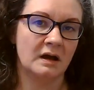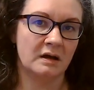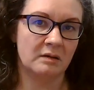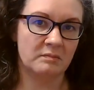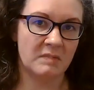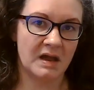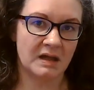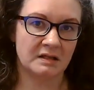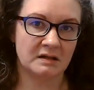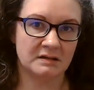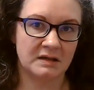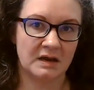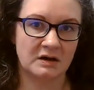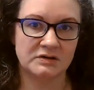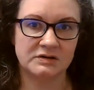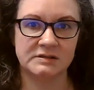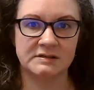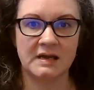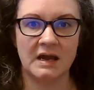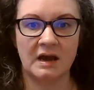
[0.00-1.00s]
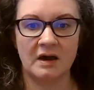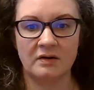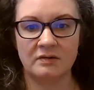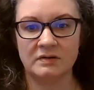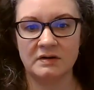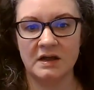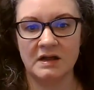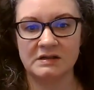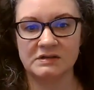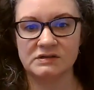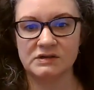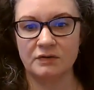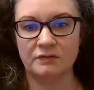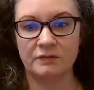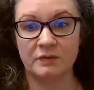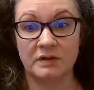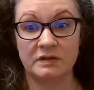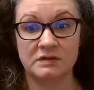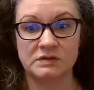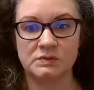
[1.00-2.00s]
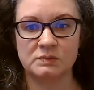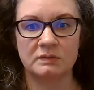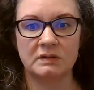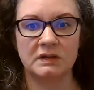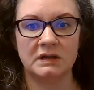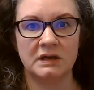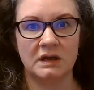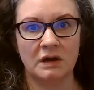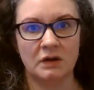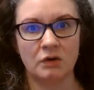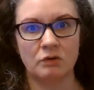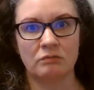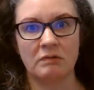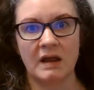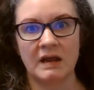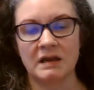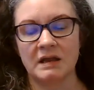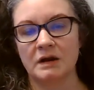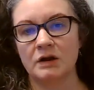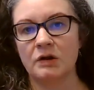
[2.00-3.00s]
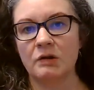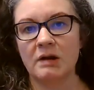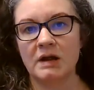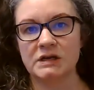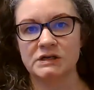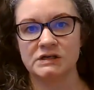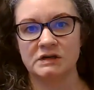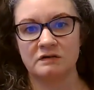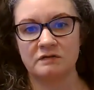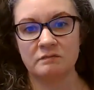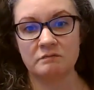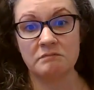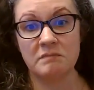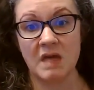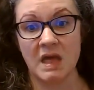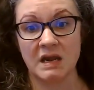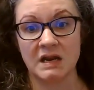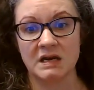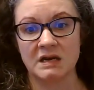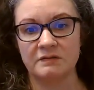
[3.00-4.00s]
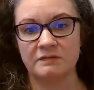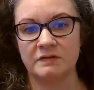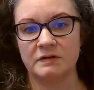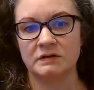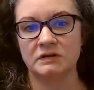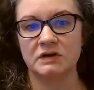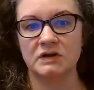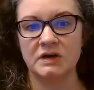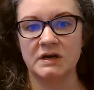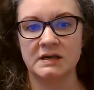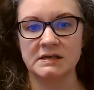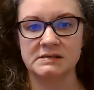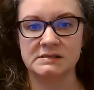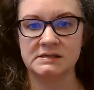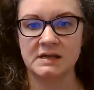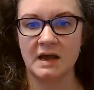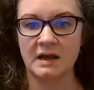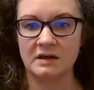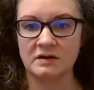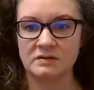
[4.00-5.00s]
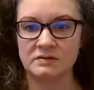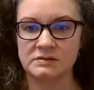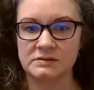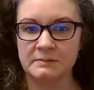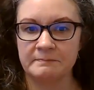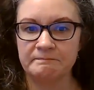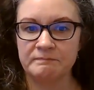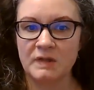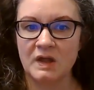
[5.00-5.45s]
make the letter sound, and so forth. It's really a great integration of many different learning styles.